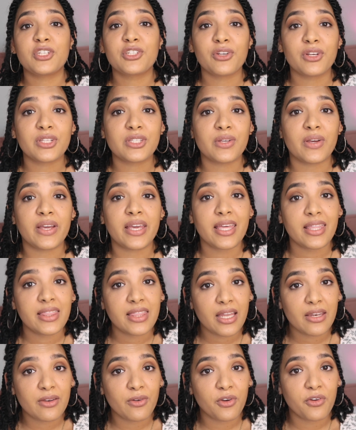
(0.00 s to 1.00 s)
sure to hit
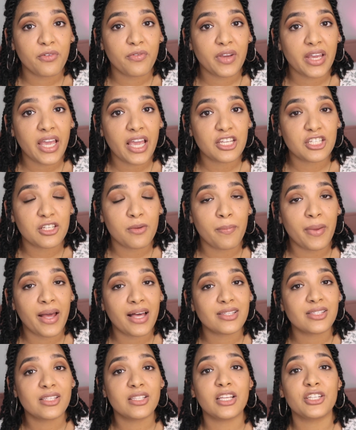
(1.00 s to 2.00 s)
that notification
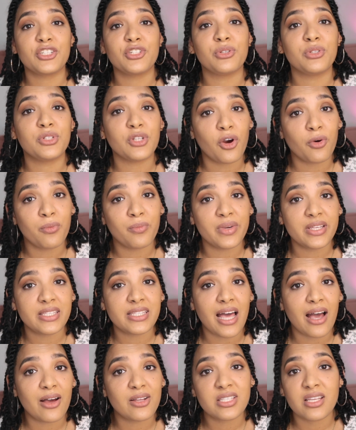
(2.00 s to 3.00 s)
bell so that you don't miss
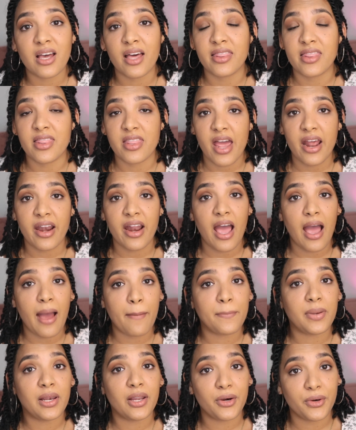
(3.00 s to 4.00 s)
out on that
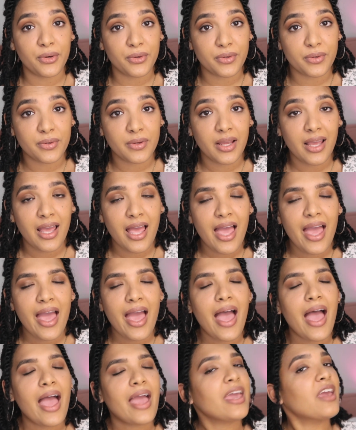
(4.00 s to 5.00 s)
upload.
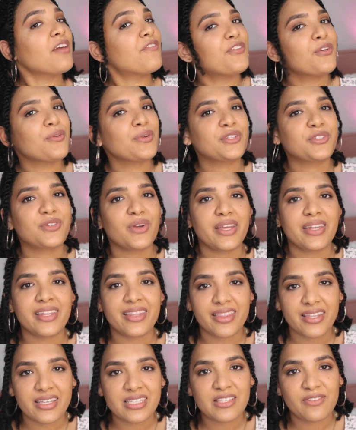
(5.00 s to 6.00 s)
If you
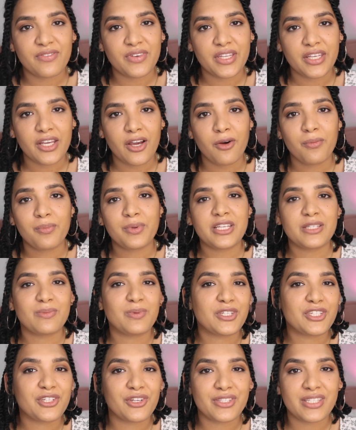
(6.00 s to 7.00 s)
enjoyed this video, please
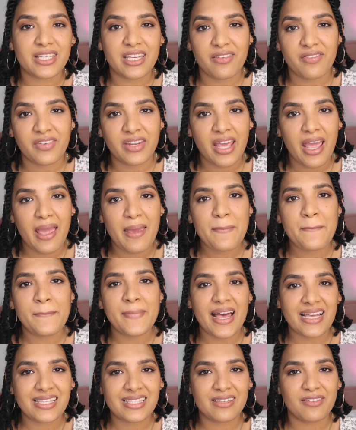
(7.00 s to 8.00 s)
be sure to give it a
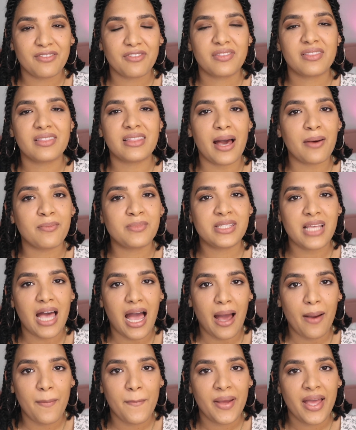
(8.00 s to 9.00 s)
massive thumbs
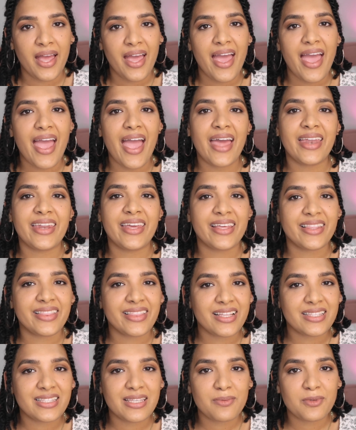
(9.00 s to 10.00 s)
up and hit
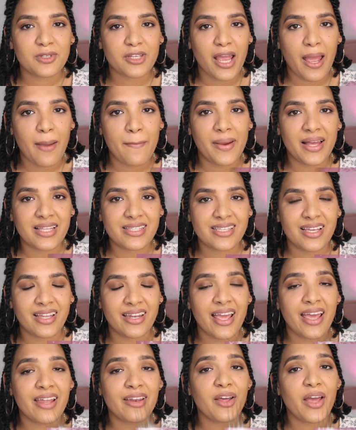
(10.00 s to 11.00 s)
that subscribe button.
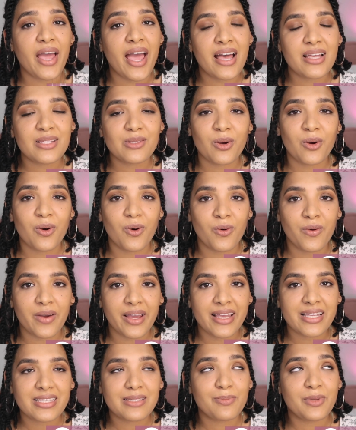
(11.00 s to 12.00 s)
And as
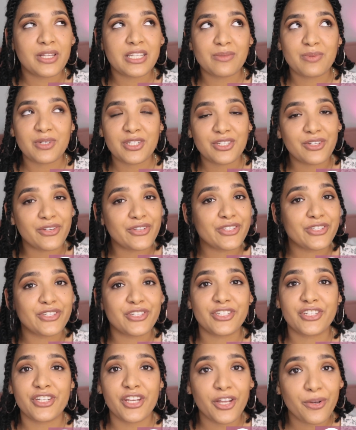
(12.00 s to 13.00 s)
always, please be sure to
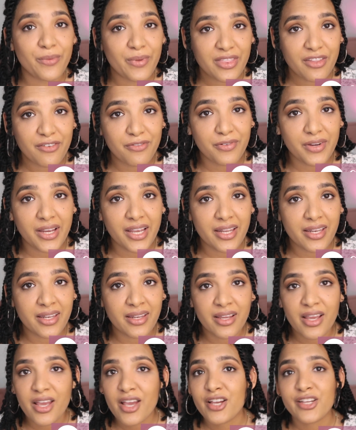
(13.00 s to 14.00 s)
share it with a
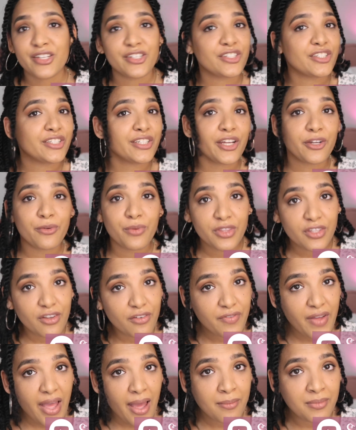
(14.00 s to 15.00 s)
friend, share it with your
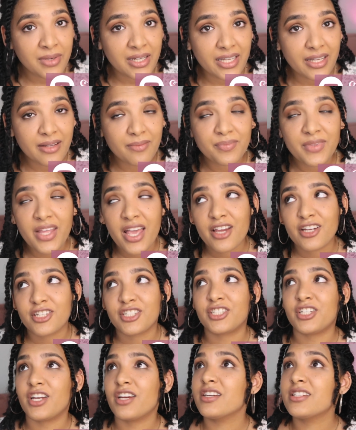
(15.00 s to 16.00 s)
family,
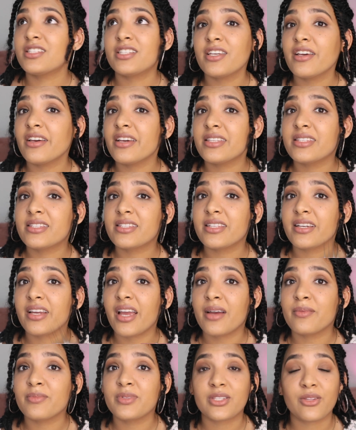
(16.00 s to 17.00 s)
share it to your
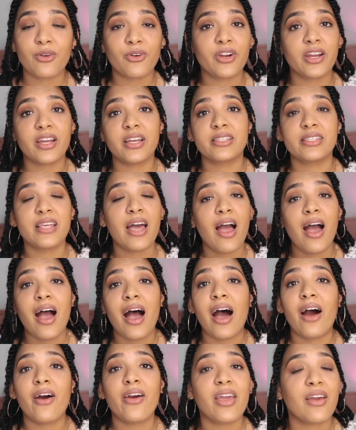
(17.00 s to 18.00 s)
Instagram stories,
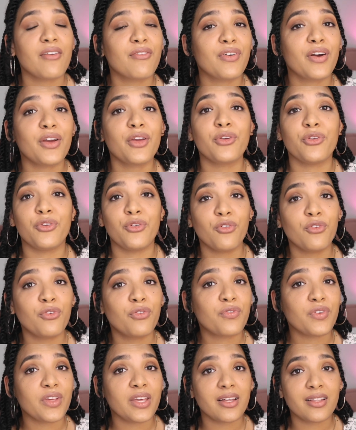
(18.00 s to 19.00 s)
however you
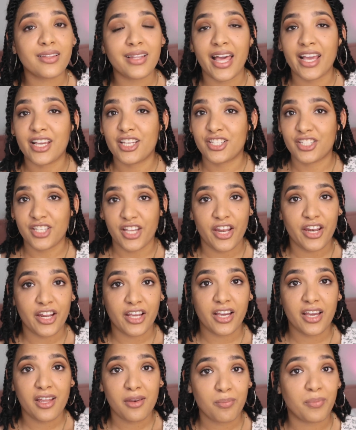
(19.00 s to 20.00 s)
feel like
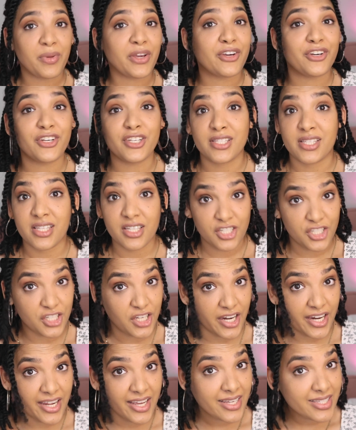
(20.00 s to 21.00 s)
sharing it, because
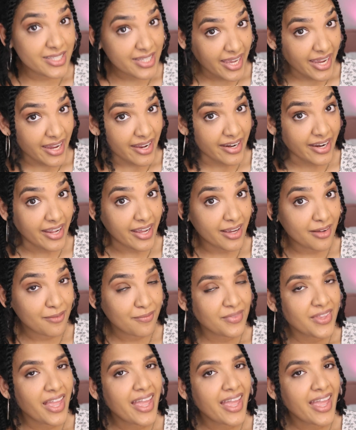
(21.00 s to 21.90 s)
sharing is caring.